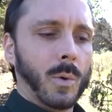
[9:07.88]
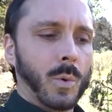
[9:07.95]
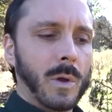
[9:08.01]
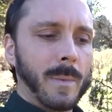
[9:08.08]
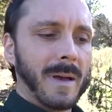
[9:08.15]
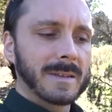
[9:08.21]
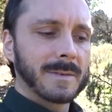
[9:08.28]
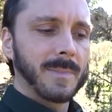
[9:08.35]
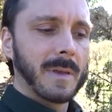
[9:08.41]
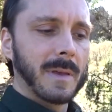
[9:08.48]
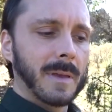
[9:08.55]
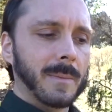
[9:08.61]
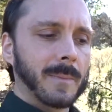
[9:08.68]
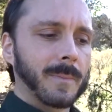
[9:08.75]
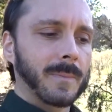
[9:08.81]
We must
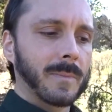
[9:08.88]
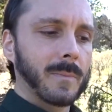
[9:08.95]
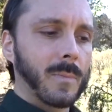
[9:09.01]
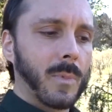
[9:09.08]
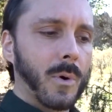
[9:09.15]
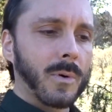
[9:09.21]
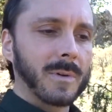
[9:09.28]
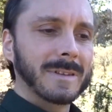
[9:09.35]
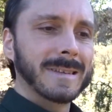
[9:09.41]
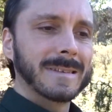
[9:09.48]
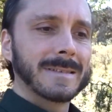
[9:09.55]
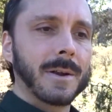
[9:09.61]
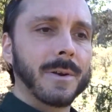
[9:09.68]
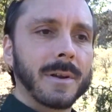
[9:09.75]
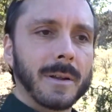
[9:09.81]
be more
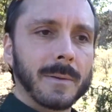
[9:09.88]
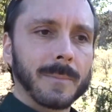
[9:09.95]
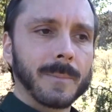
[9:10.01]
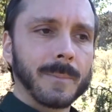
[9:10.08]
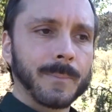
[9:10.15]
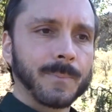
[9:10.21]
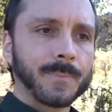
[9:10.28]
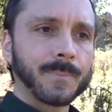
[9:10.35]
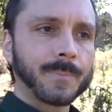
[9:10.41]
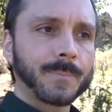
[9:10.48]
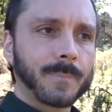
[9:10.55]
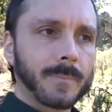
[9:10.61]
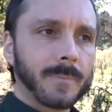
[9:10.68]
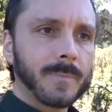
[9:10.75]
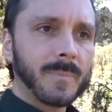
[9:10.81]
discerning,
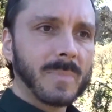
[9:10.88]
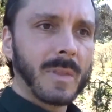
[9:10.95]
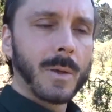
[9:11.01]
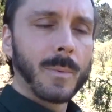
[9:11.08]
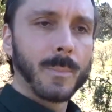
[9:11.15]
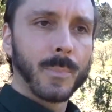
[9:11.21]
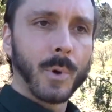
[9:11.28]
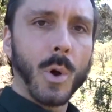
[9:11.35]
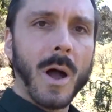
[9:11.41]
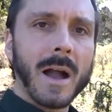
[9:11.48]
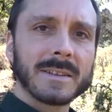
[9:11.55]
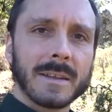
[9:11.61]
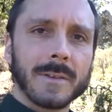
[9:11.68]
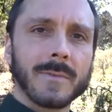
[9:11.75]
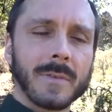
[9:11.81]

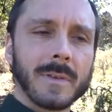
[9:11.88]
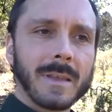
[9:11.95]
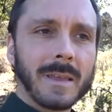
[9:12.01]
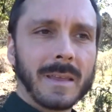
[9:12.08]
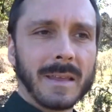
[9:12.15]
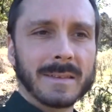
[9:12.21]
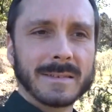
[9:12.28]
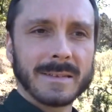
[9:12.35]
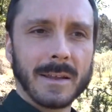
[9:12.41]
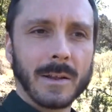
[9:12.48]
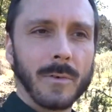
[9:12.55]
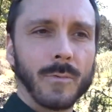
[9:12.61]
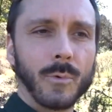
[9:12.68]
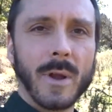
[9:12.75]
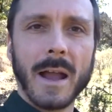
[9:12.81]
proactive instead
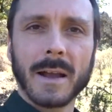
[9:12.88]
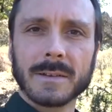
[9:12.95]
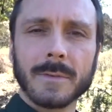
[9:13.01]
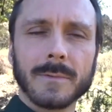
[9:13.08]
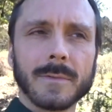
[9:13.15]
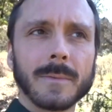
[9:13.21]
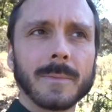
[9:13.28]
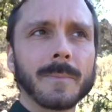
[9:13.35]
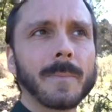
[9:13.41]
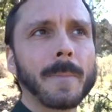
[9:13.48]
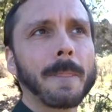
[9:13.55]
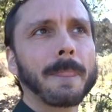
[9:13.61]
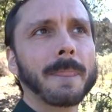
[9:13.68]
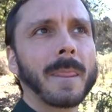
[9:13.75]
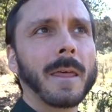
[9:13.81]
of reactive
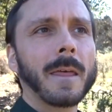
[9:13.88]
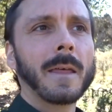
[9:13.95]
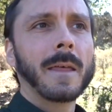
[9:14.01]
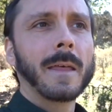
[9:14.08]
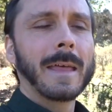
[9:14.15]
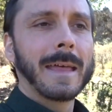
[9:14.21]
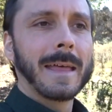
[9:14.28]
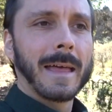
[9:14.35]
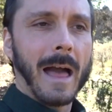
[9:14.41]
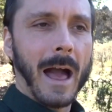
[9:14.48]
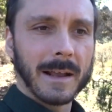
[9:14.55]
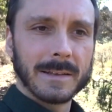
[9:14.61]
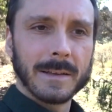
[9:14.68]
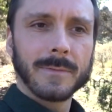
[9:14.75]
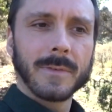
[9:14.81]

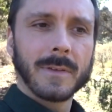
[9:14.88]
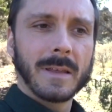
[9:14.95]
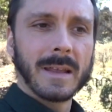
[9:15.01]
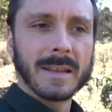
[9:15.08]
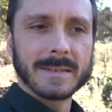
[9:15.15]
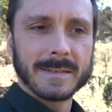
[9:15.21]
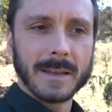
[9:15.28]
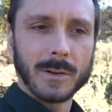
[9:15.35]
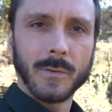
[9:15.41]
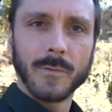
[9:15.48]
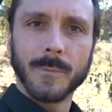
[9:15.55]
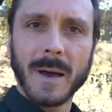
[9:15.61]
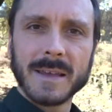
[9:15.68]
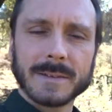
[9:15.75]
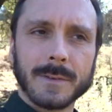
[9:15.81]
active instead
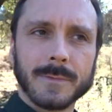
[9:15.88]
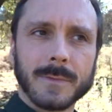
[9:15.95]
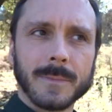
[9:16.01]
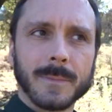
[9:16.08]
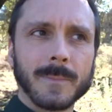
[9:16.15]
of passive.